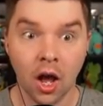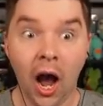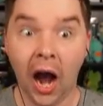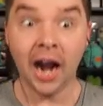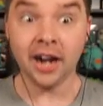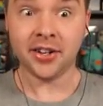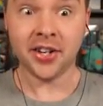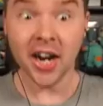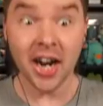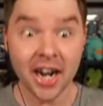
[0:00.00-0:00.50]

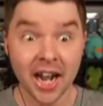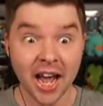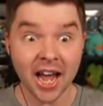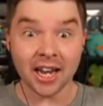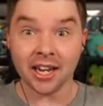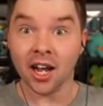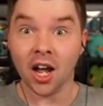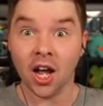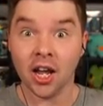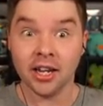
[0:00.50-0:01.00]
I did
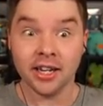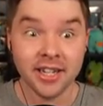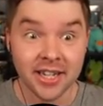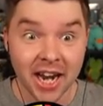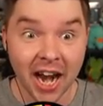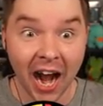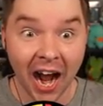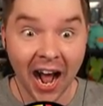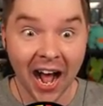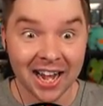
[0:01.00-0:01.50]
it!
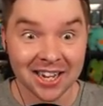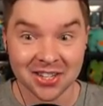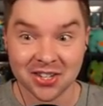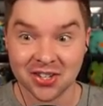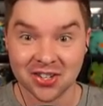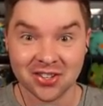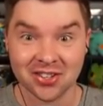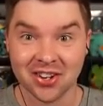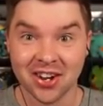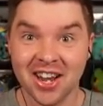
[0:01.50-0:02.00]

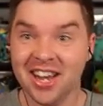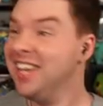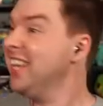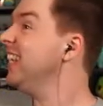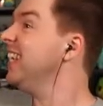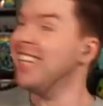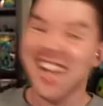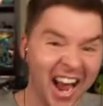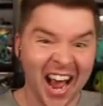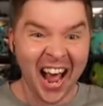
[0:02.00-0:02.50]
Yes!
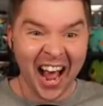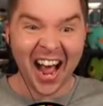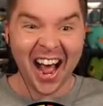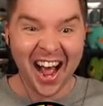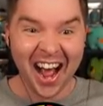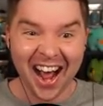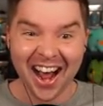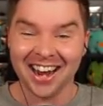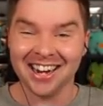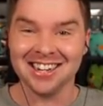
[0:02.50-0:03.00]

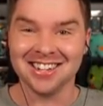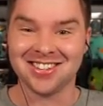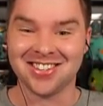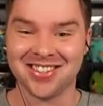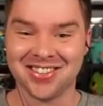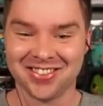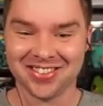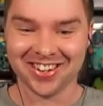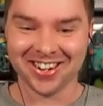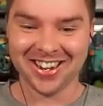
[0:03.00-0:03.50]

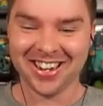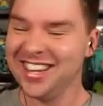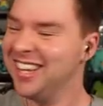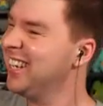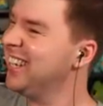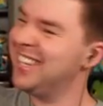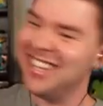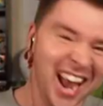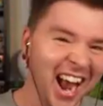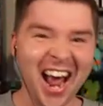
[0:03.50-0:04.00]
Yes!
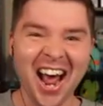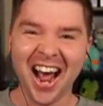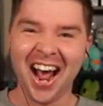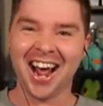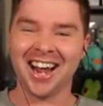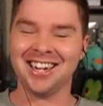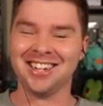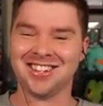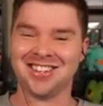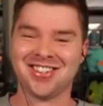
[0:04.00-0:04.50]

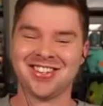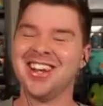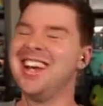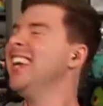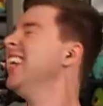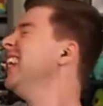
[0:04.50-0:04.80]
Yes!